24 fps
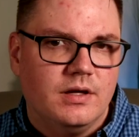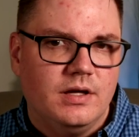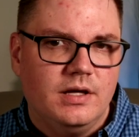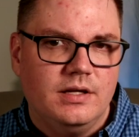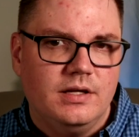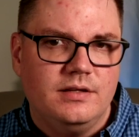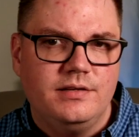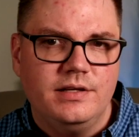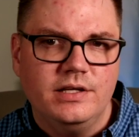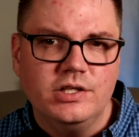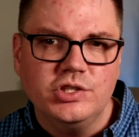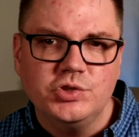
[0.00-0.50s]

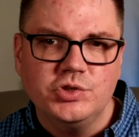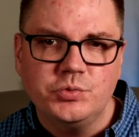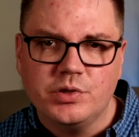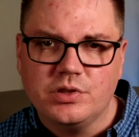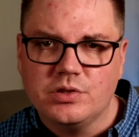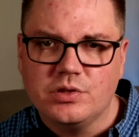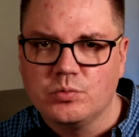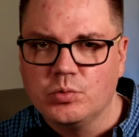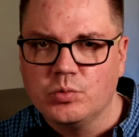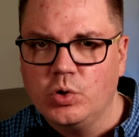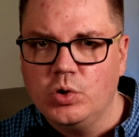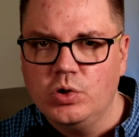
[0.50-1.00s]
It deals with
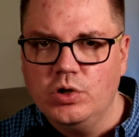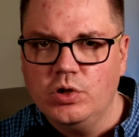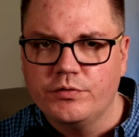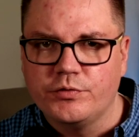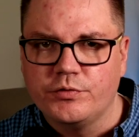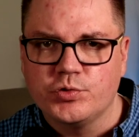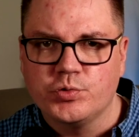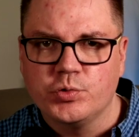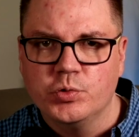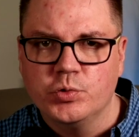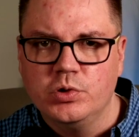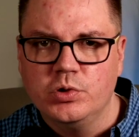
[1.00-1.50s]
the role of
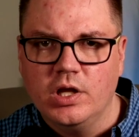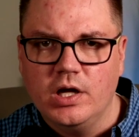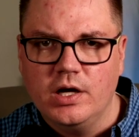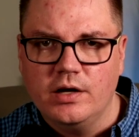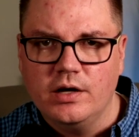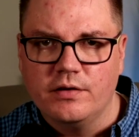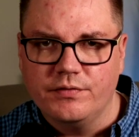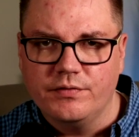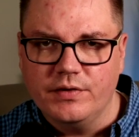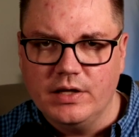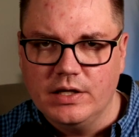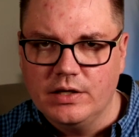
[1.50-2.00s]
true
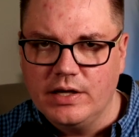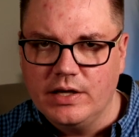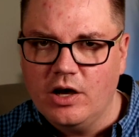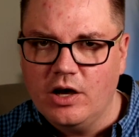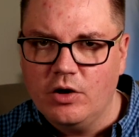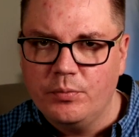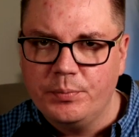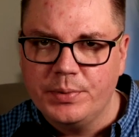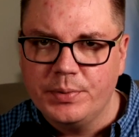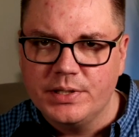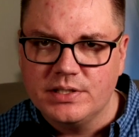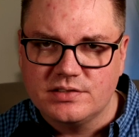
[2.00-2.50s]
love in
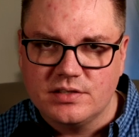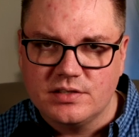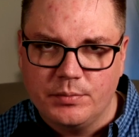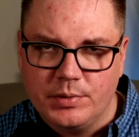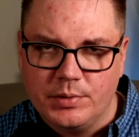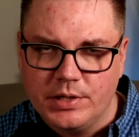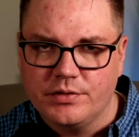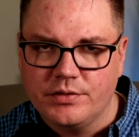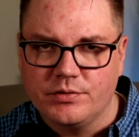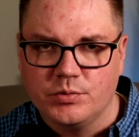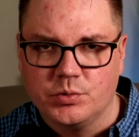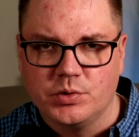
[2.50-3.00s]
helping
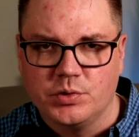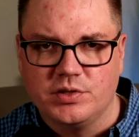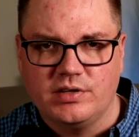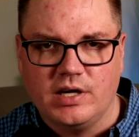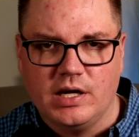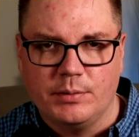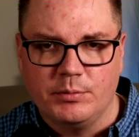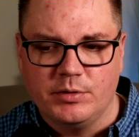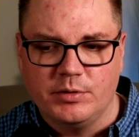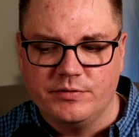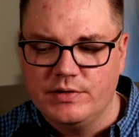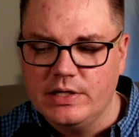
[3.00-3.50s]
somebody through a
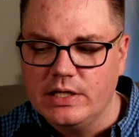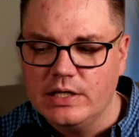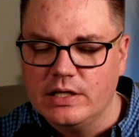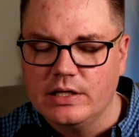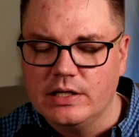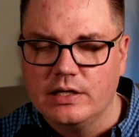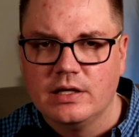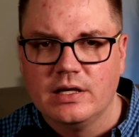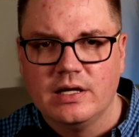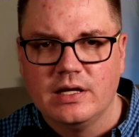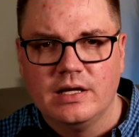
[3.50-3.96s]
time of need.